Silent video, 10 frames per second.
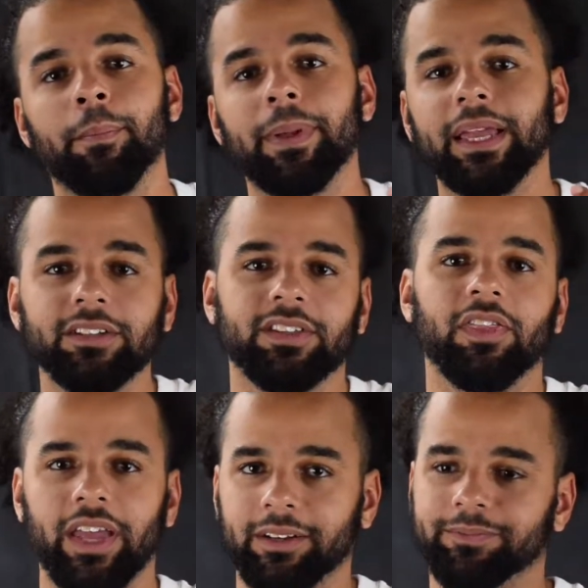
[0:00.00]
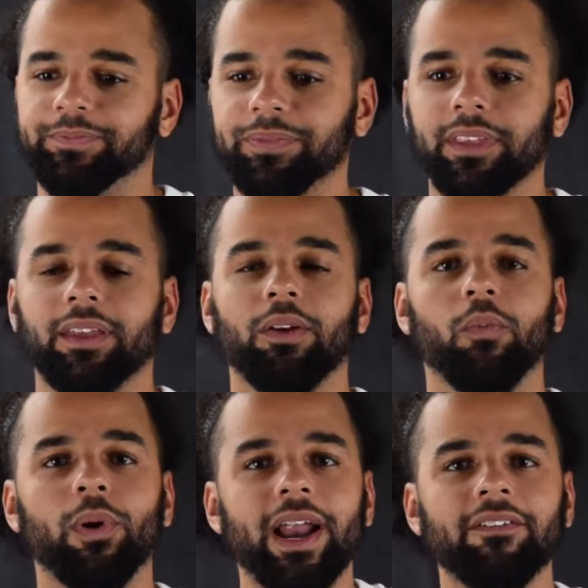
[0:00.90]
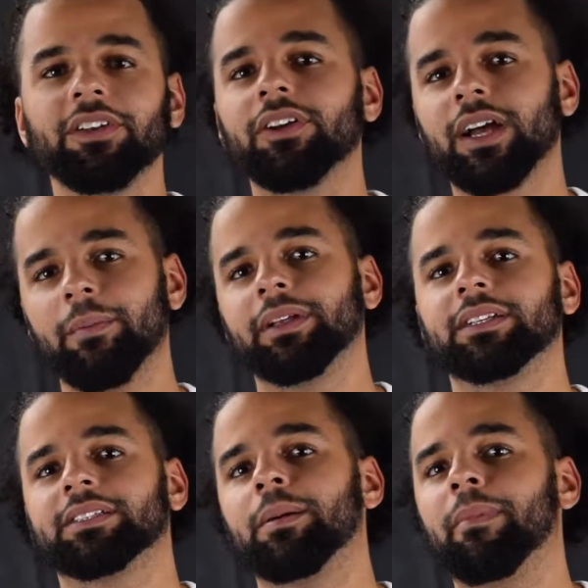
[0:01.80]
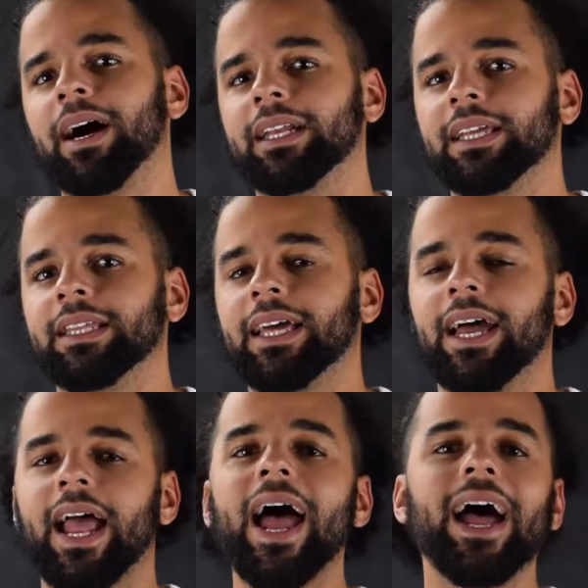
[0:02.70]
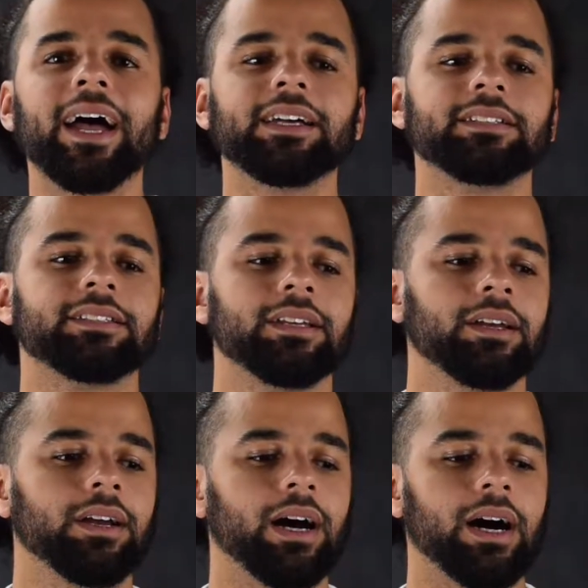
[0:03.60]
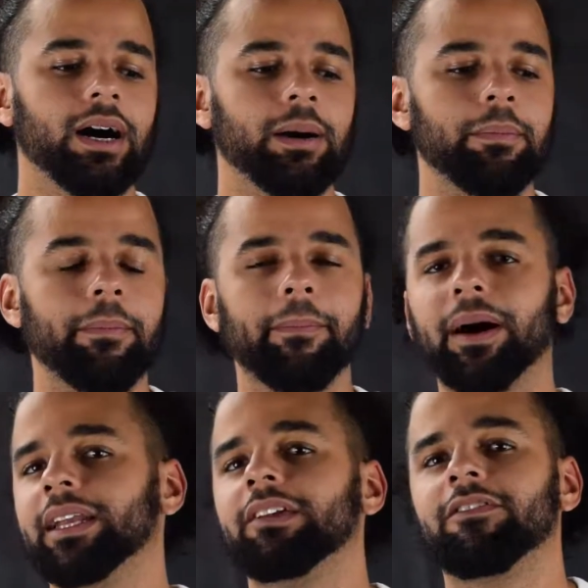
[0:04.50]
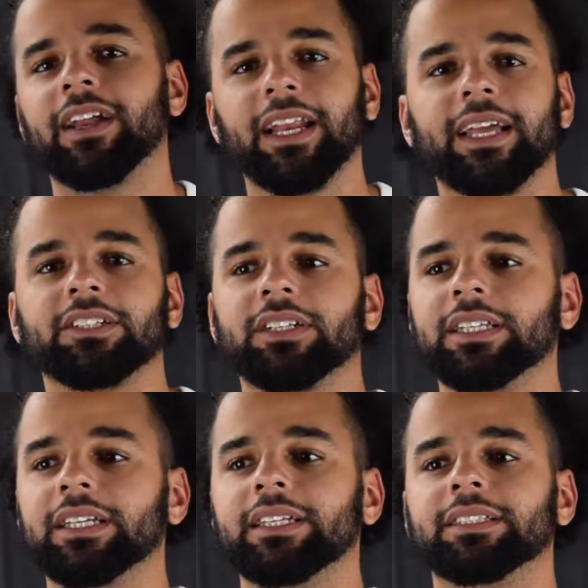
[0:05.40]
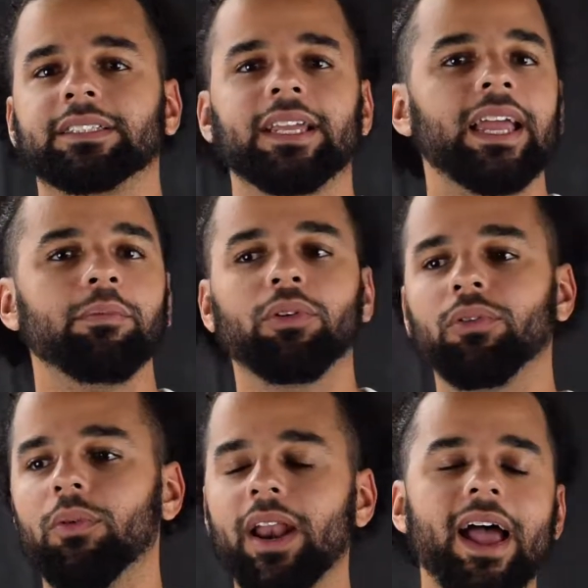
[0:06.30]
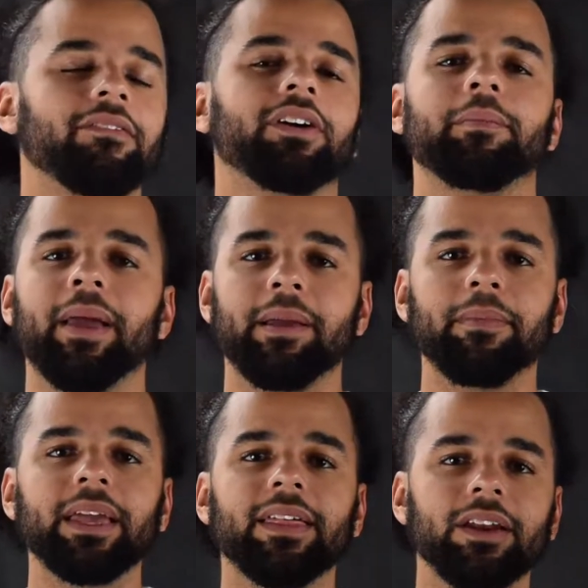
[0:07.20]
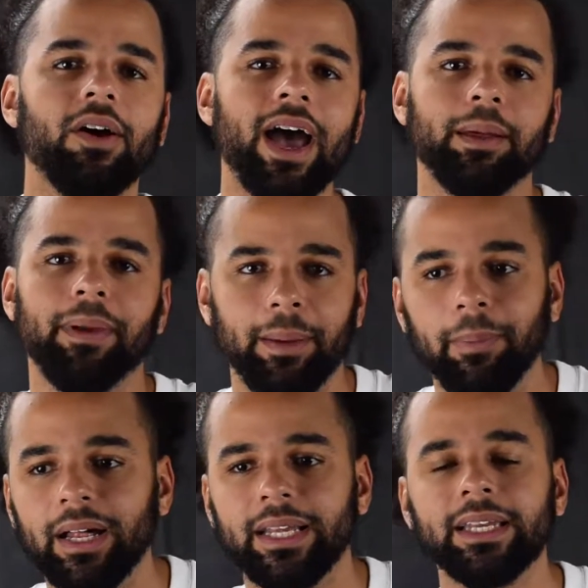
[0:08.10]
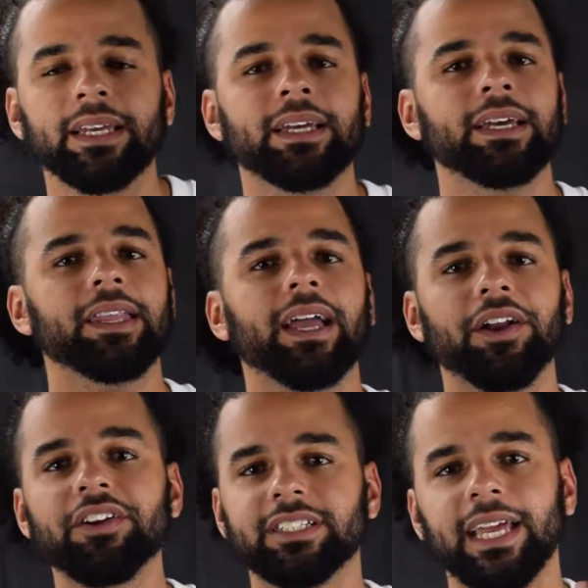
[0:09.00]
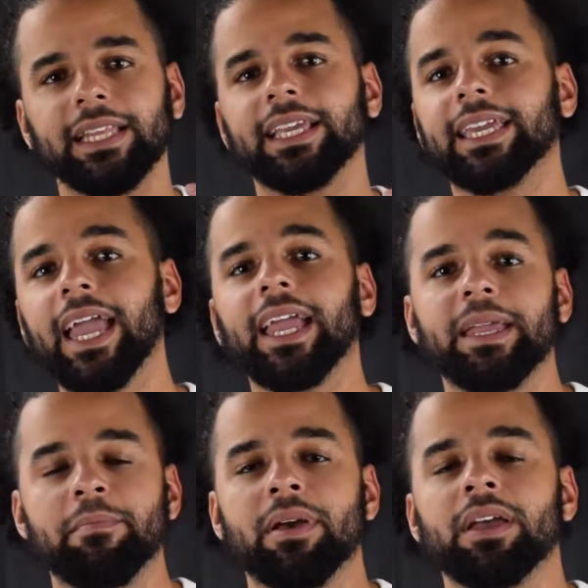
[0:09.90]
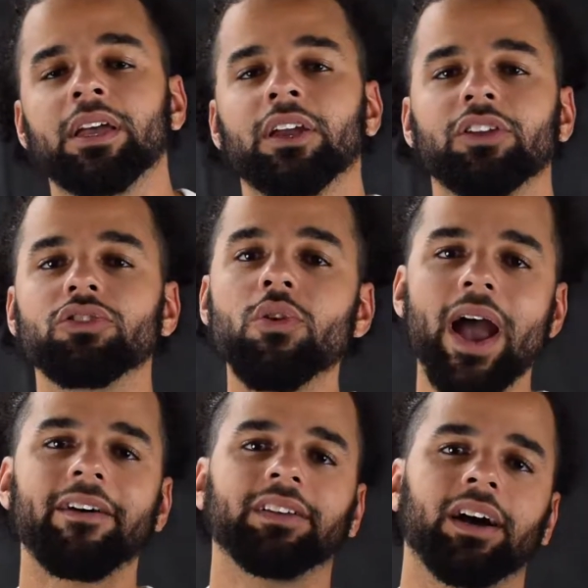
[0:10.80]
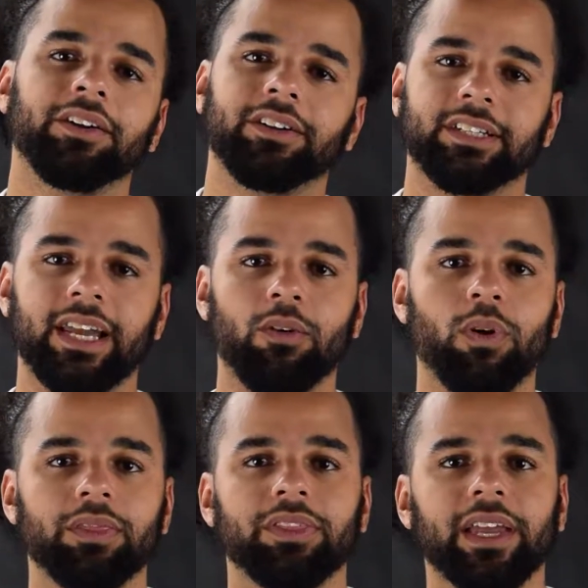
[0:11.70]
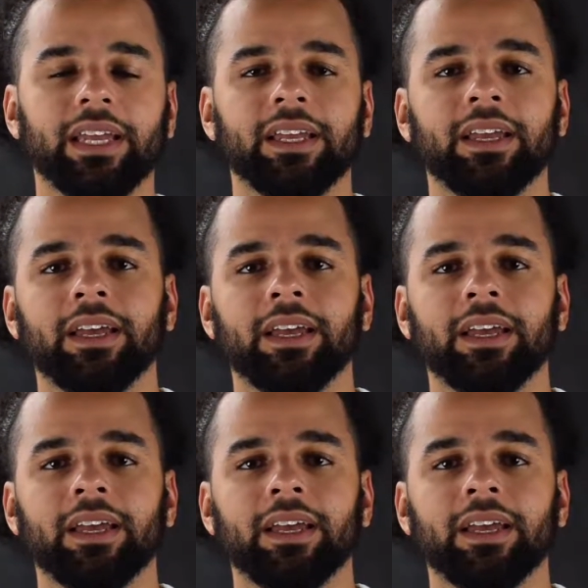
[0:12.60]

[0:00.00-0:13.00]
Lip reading: Here's the thing. Whenever you're coming to somebody that has money, financially stable, whatever it may be, they know how to make money, they understand the game, you have to understand one thing.